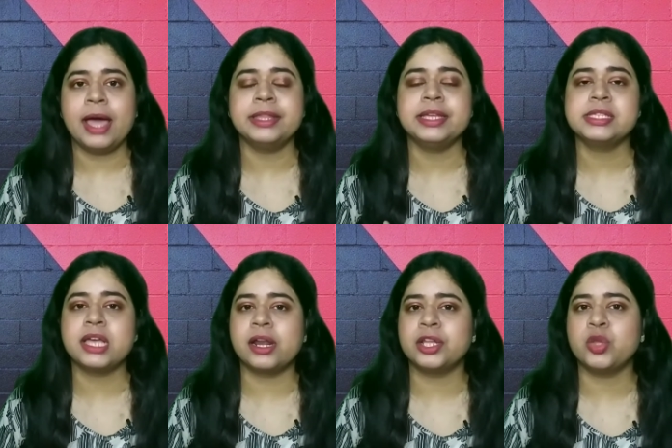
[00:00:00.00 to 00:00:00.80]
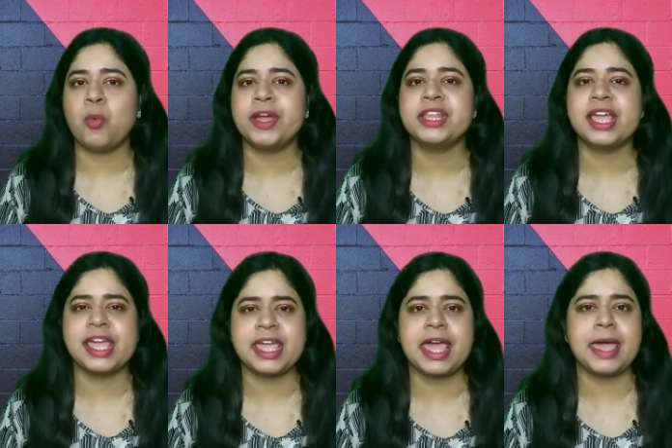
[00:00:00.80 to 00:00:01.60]
and there's another one
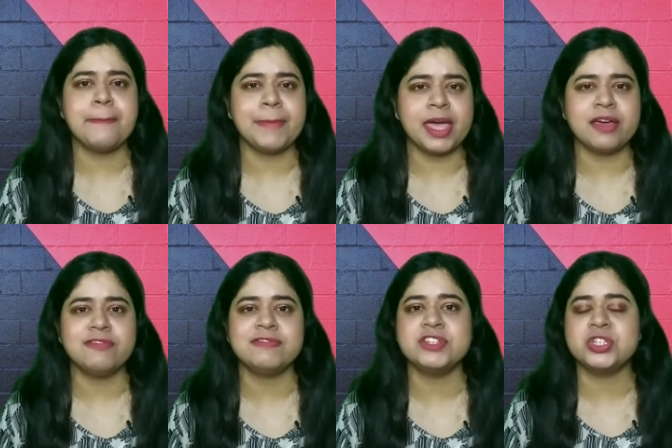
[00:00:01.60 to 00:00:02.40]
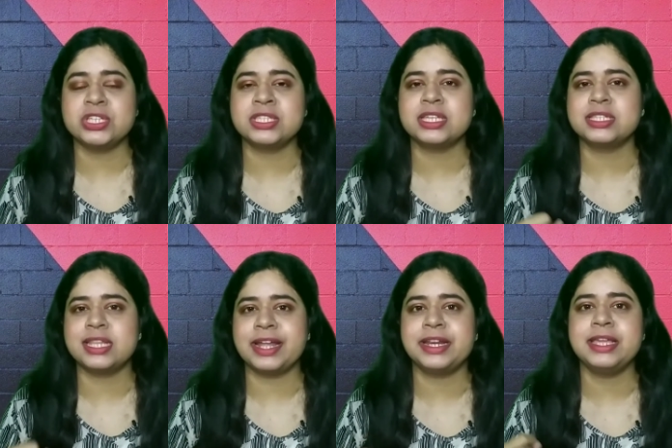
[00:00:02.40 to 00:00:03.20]
AMF which is
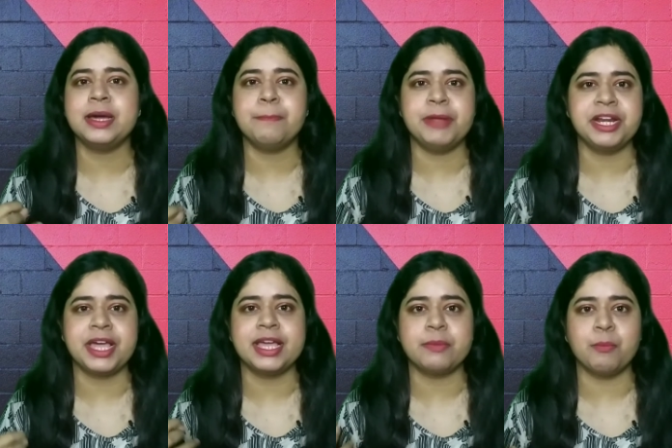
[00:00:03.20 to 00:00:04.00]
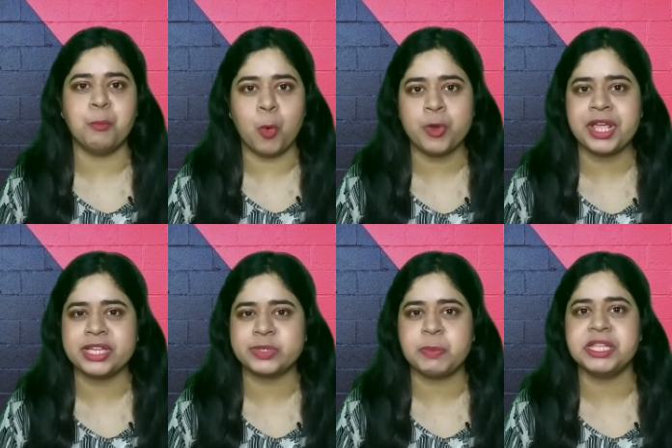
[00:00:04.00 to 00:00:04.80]
slightly a bit more
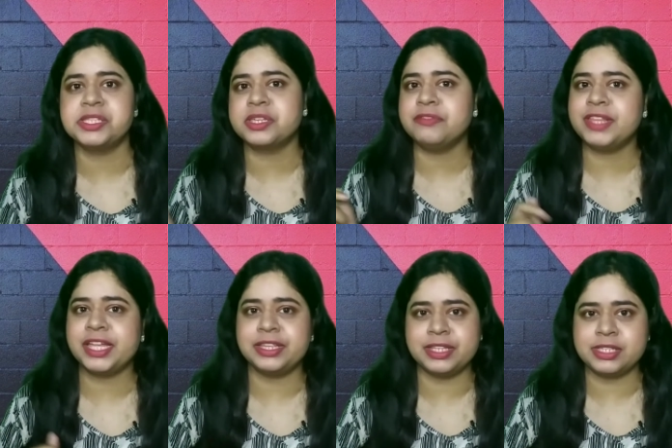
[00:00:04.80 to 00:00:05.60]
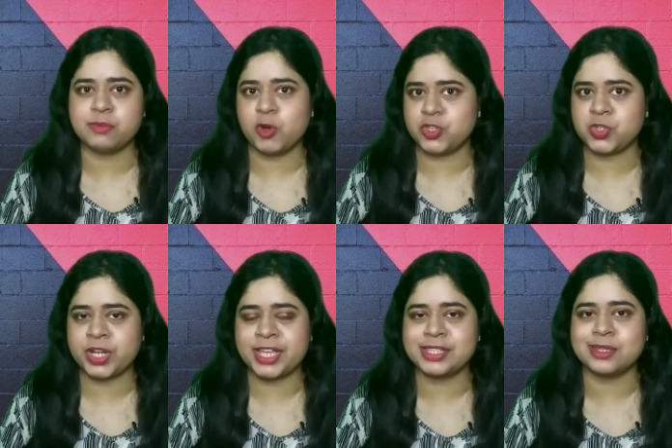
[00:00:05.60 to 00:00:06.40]
expensive than this
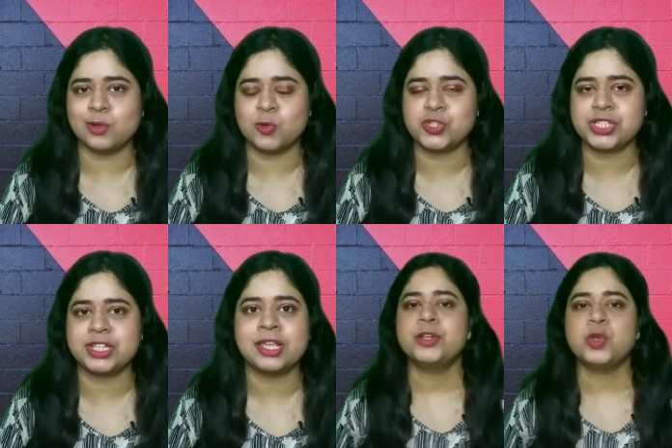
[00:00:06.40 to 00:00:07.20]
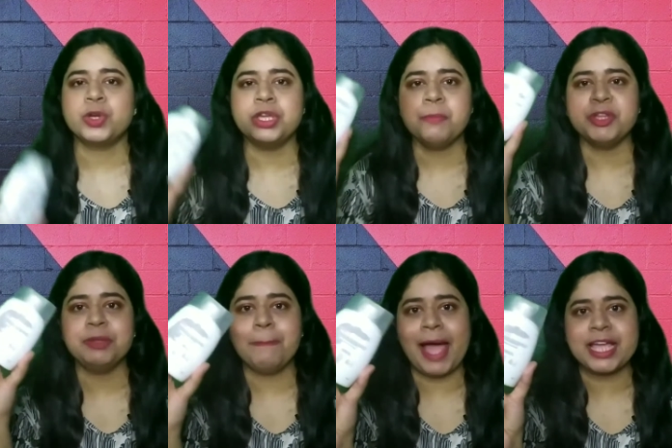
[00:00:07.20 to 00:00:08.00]
moisturizing lotion. Talking
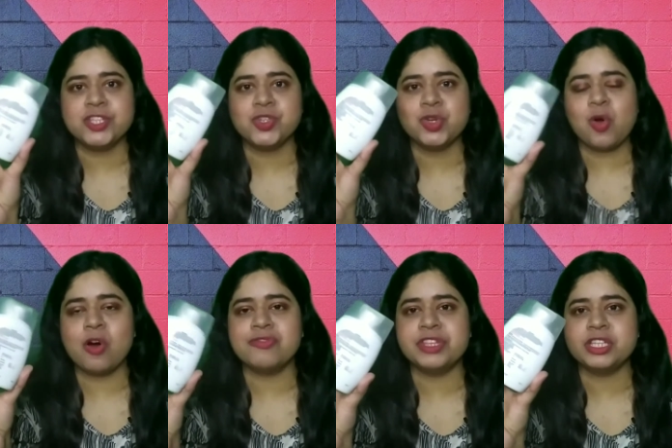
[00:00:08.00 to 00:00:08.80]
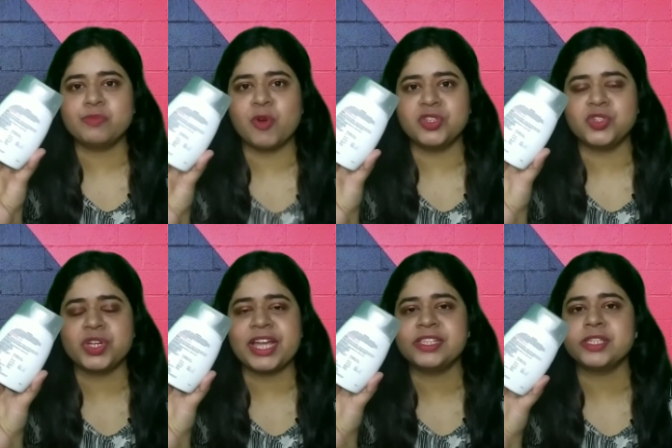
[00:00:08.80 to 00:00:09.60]
about the packaging of this
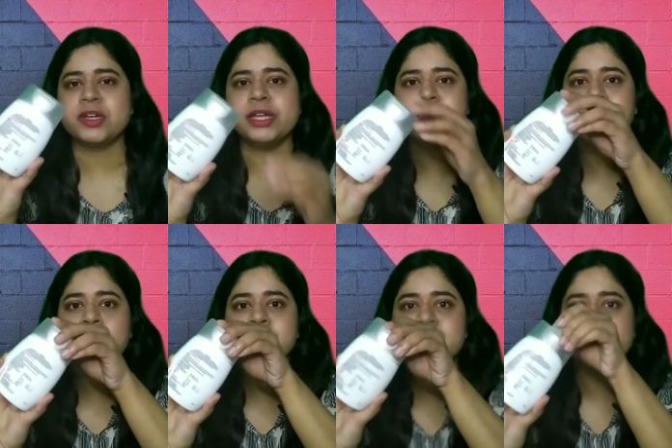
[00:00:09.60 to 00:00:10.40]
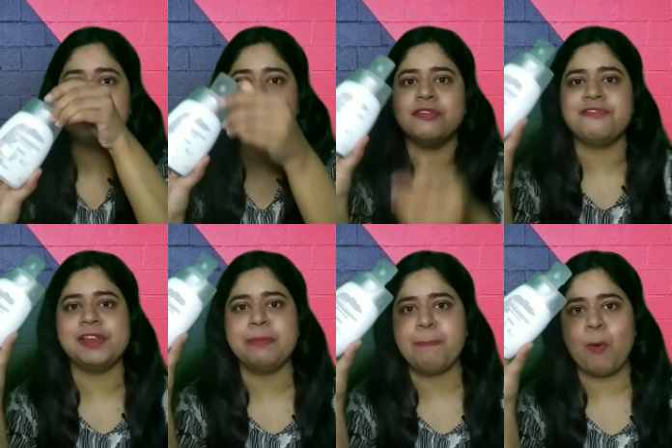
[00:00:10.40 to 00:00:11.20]
moisturizer, it comes in a
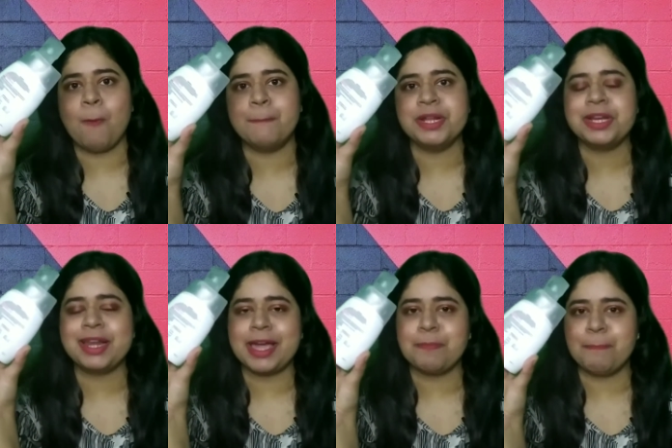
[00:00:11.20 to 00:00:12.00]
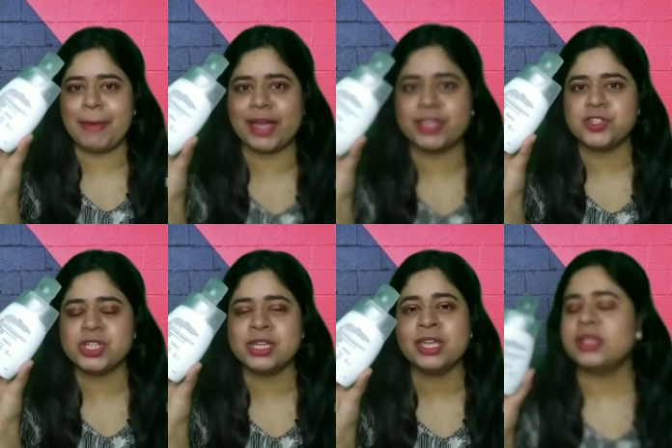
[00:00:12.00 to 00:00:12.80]
flip open type
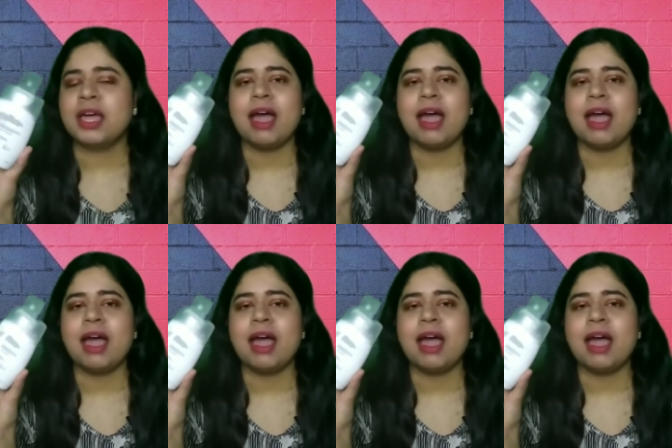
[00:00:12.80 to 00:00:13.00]
packaging.